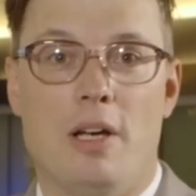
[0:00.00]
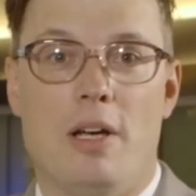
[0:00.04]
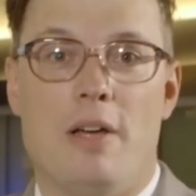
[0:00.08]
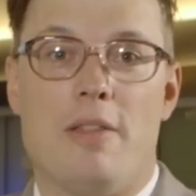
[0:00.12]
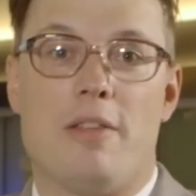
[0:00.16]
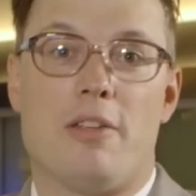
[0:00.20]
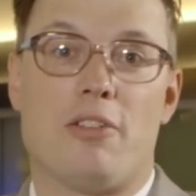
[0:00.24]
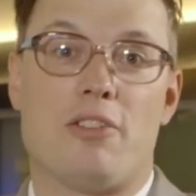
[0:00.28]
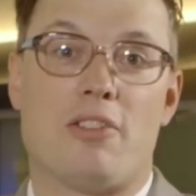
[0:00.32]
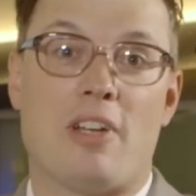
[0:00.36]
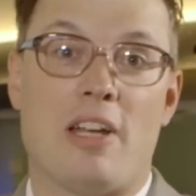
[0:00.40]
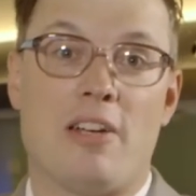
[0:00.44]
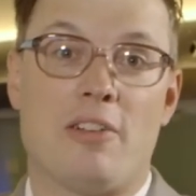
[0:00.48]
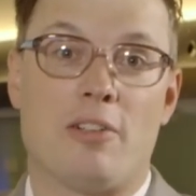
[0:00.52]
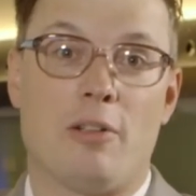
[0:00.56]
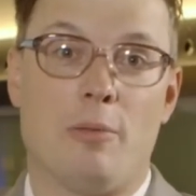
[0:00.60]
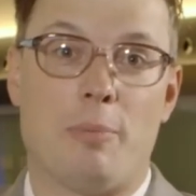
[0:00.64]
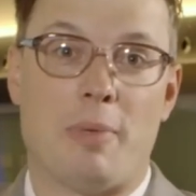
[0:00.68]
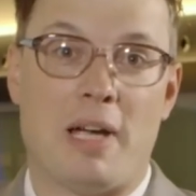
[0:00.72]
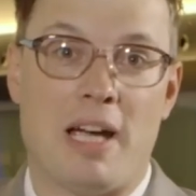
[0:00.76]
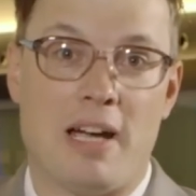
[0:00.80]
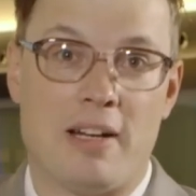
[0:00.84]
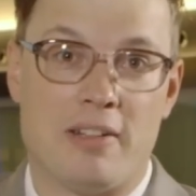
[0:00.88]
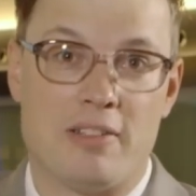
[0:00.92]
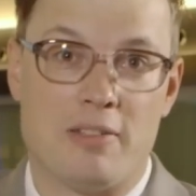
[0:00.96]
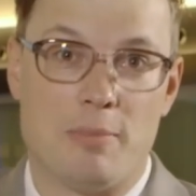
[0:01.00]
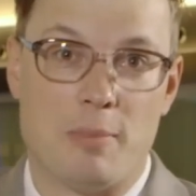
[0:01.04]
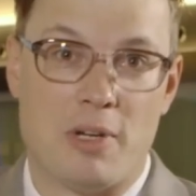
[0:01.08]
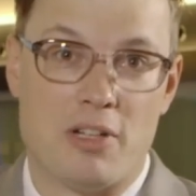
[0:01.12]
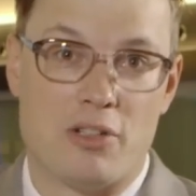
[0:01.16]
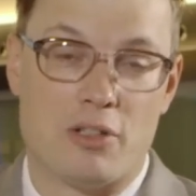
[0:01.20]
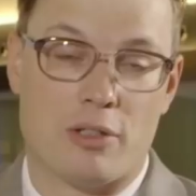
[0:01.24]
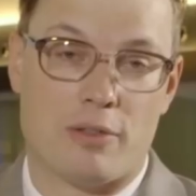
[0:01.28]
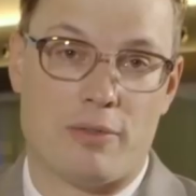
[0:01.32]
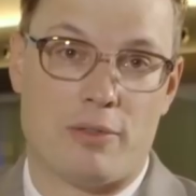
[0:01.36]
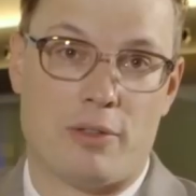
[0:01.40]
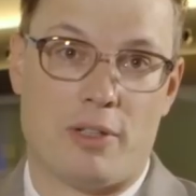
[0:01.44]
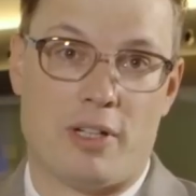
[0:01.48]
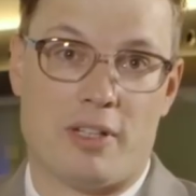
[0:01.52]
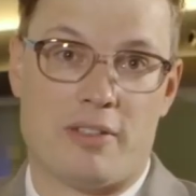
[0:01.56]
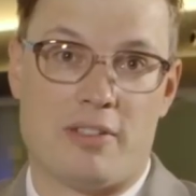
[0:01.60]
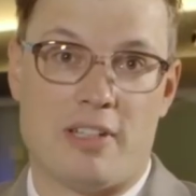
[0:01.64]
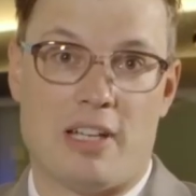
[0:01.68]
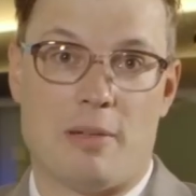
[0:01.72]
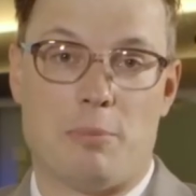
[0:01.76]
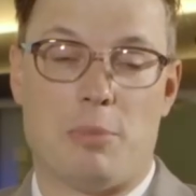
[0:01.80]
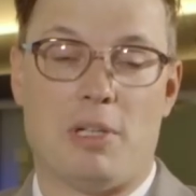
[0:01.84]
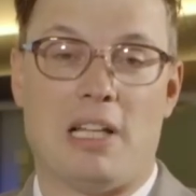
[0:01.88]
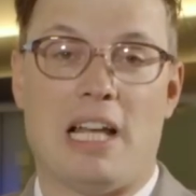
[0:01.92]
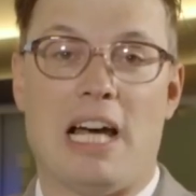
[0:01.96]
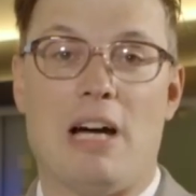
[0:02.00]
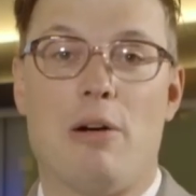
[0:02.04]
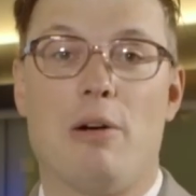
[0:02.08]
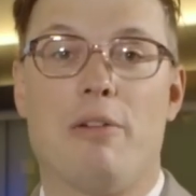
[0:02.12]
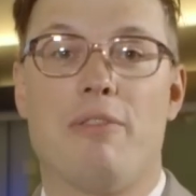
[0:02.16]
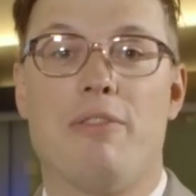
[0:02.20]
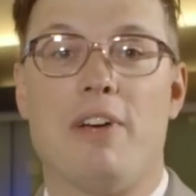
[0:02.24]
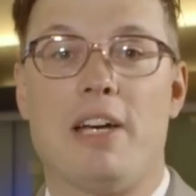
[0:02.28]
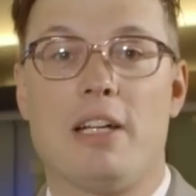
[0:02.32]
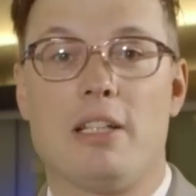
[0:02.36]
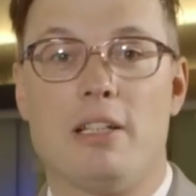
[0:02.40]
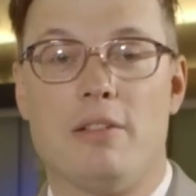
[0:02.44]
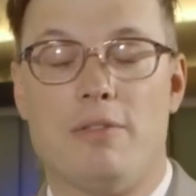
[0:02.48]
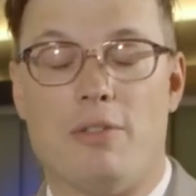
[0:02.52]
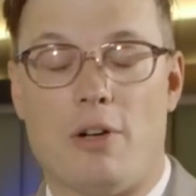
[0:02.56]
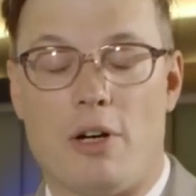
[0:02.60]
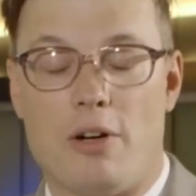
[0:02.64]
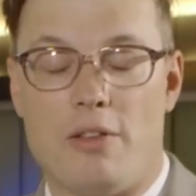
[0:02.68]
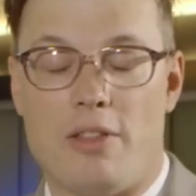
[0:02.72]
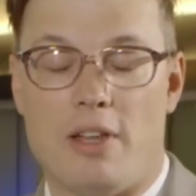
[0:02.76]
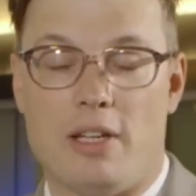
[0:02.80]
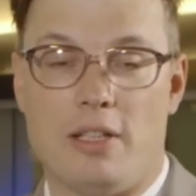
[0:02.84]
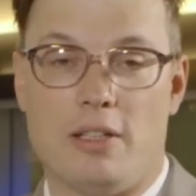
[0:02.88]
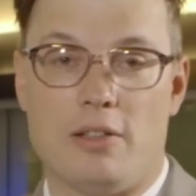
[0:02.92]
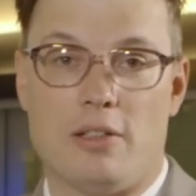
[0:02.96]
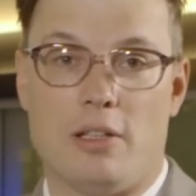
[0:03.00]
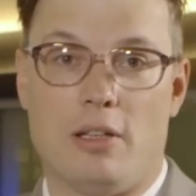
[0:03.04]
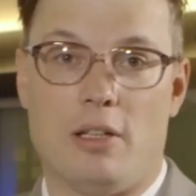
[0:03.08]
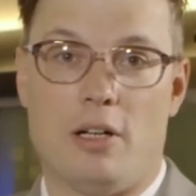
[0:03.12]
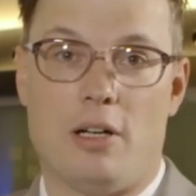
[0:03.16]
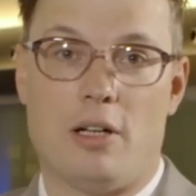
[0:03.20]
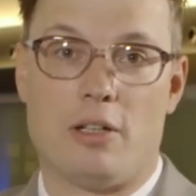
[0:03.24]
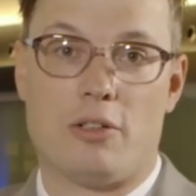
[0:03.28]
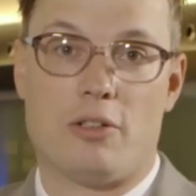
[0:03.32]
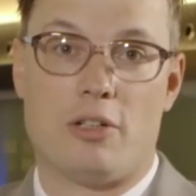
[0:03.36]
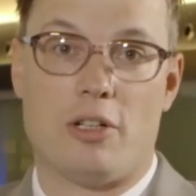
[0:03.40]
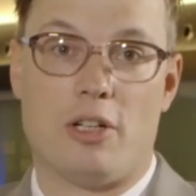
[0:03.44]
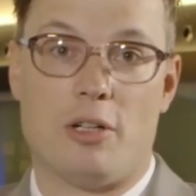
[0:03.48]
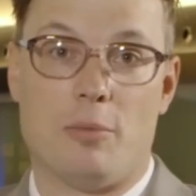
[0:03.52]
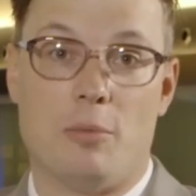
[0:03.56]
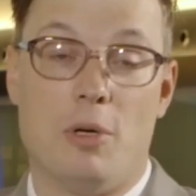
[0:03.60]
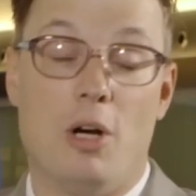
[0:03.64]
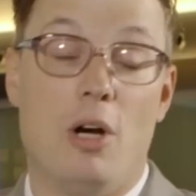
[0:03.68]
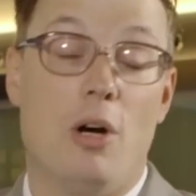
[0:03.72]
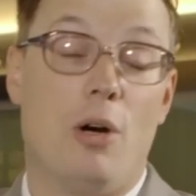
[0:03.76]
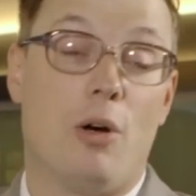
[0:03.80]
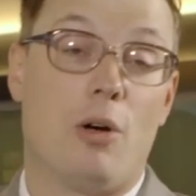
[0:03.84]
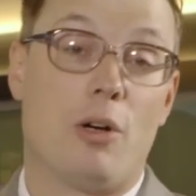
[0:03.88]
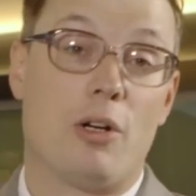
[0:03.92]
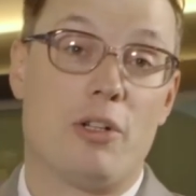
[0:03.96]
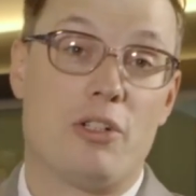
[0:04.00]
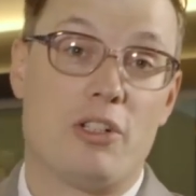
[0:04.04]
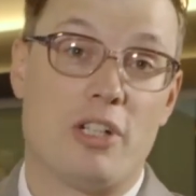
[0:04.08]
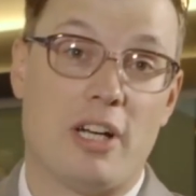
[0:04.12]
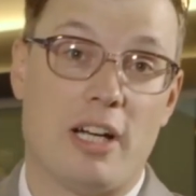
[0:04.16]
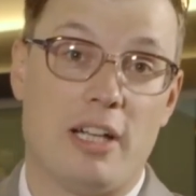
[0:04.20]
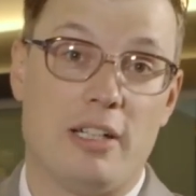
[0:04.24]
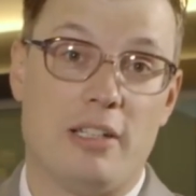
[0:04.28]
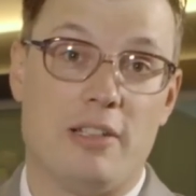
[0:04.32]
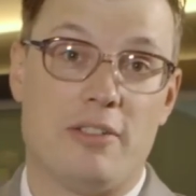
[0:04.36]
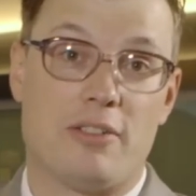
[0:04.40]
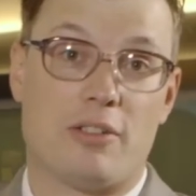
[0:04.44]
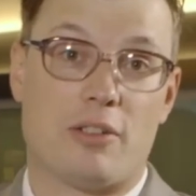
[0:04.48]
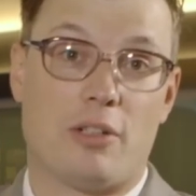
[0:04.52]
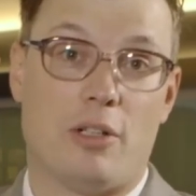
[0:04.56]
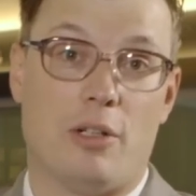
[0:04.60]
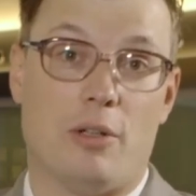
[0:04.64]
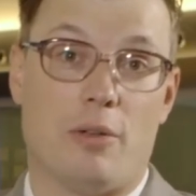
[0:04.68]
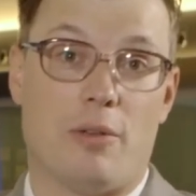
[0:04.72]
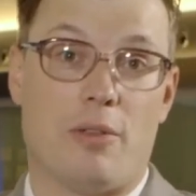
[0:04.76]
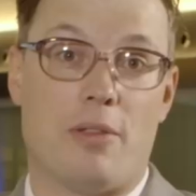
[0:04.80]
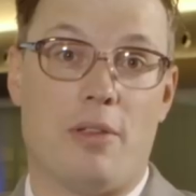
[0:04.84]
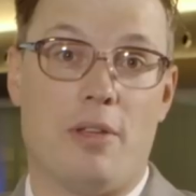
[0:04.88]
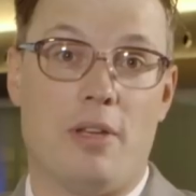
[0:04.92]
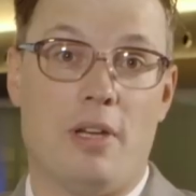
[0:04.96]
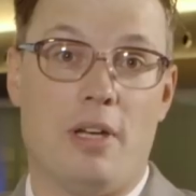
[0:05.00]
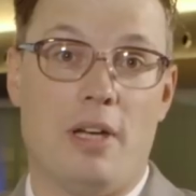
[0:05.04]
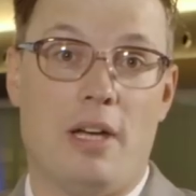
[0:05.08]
The central banks measure, for example, how effective are they in the long term, or Chinese growth.